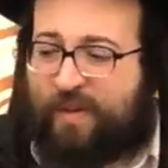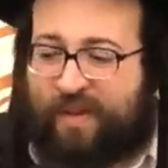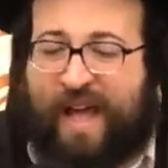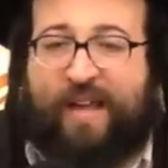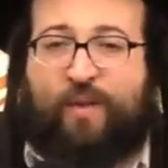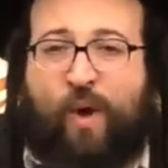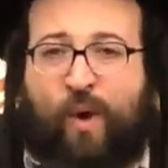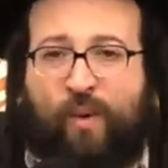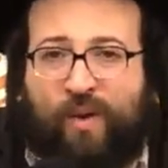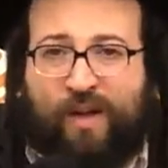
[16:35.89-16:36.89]
can't
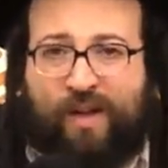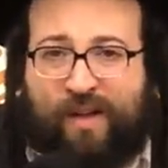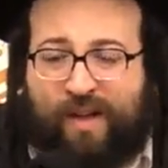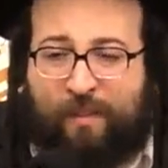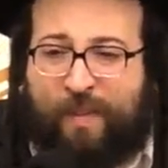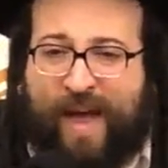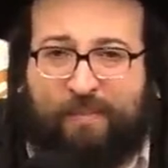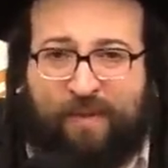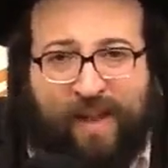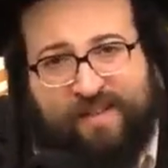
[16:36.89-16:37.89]
go in
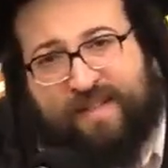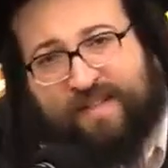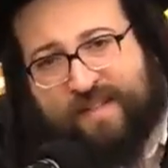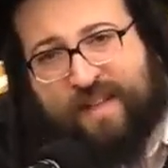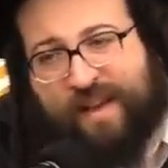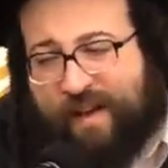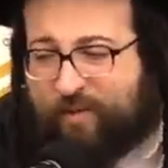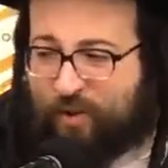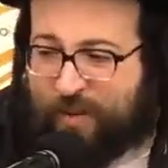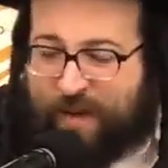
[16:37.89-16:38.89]
bad places and say I have
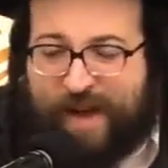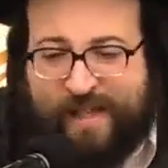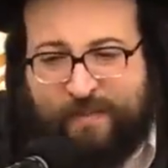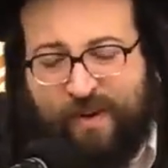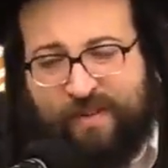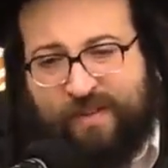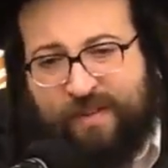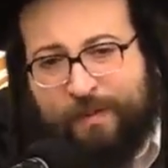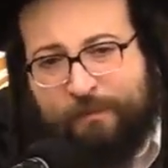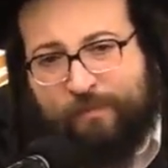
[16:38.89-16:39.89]
Shulam Bayis, but